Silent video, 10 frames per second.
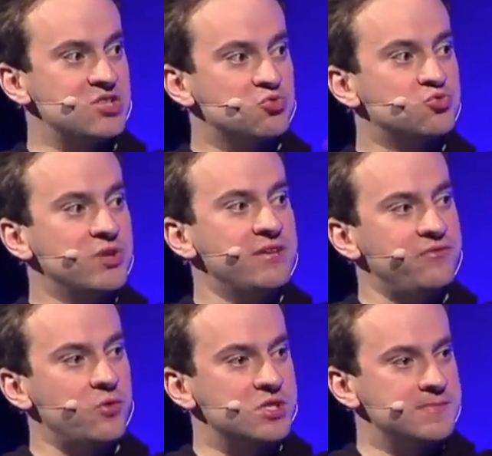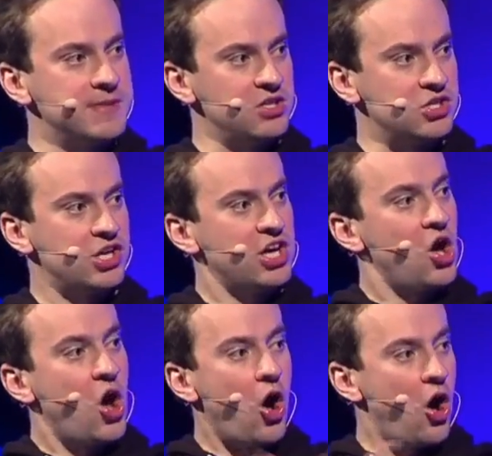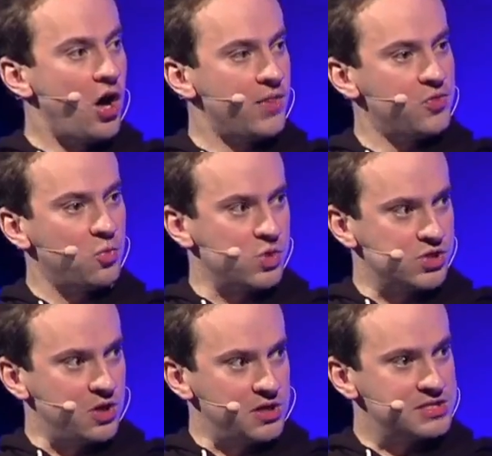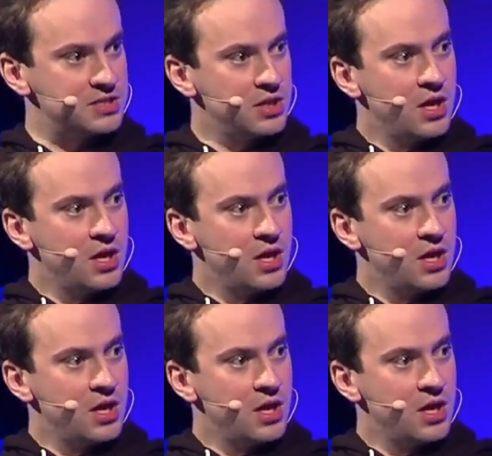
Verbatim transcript: It's reinforcement learning on the world.